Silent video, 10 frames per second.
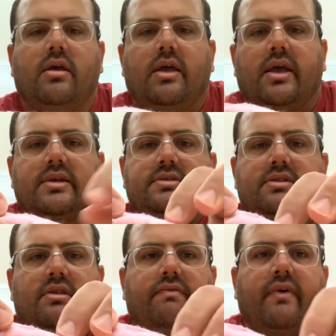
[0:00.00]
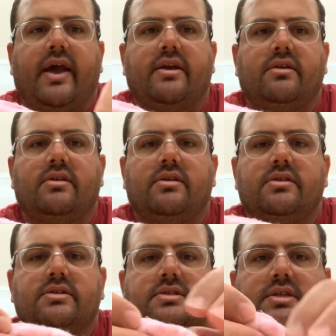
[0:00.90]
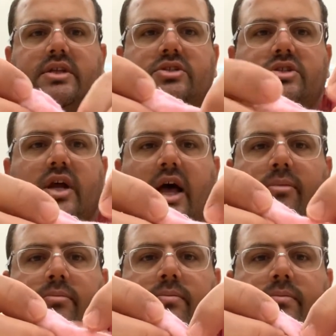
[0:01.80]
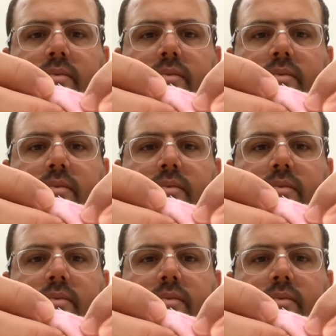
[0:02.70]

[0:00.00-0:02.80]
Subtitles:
is the final stitch job